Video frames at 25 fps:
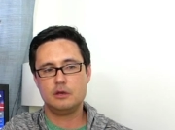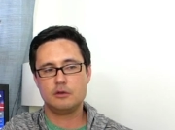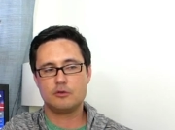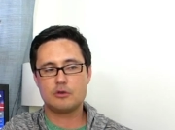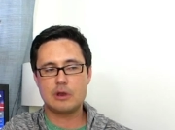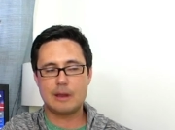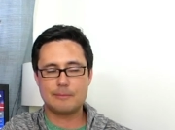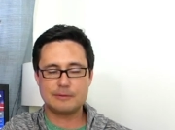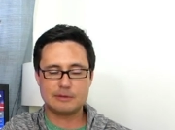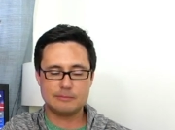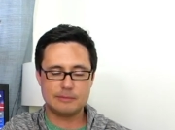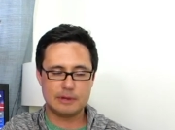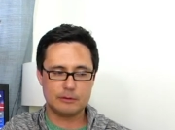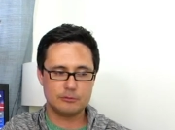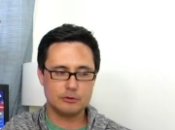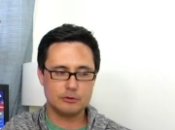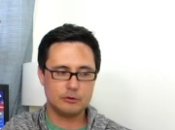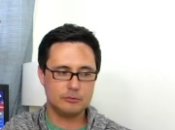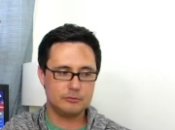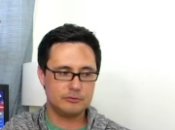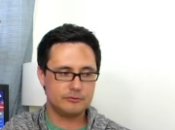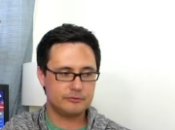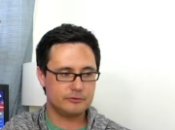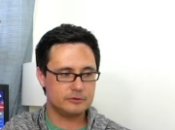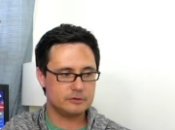Crapped in my
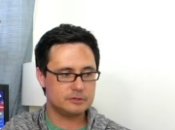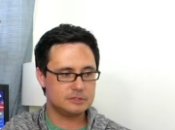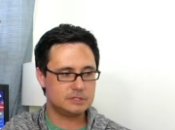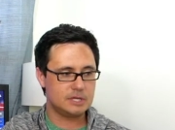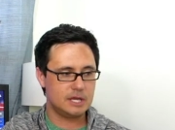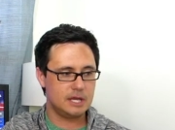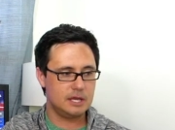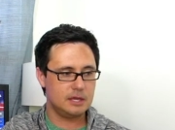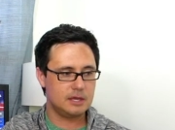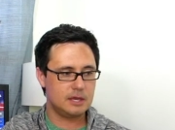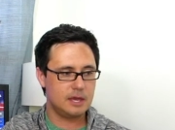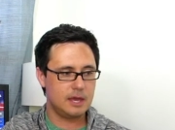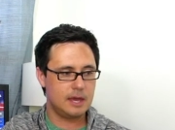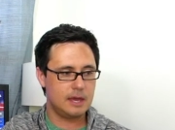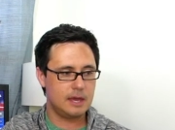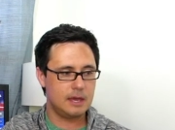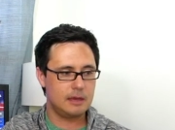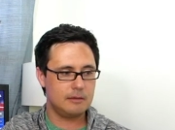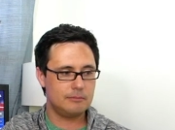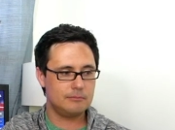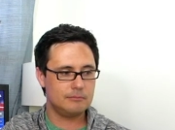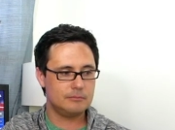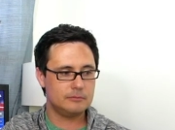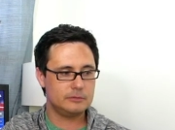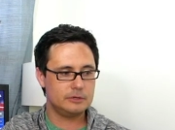room the first day he
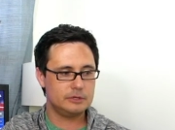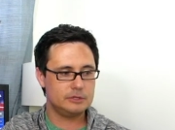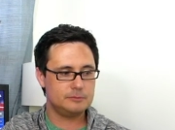came.